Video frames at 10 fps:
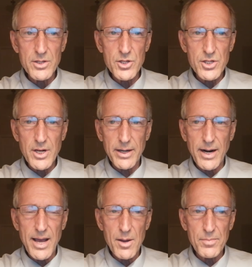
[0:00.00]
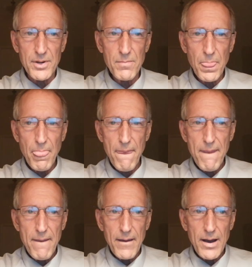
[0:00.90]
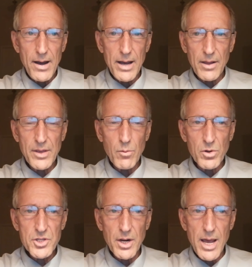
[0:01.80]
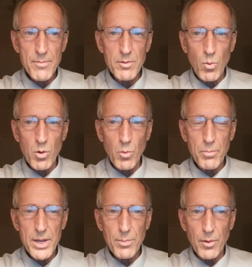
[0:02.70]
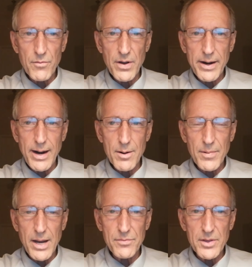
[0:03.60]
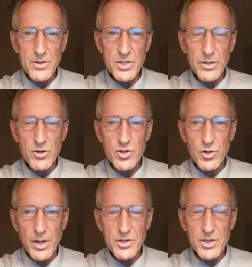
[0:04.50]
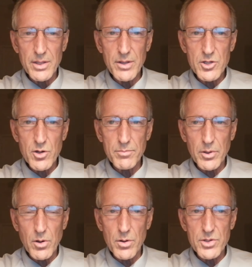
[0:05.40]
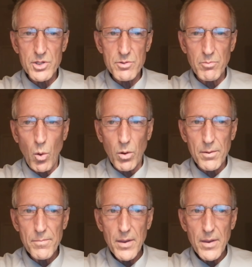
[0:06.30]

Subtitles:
It's just not going to happen. And I think what's going to happen, more and more people are finding out about this, and they're trusting these cryptocurrencies more.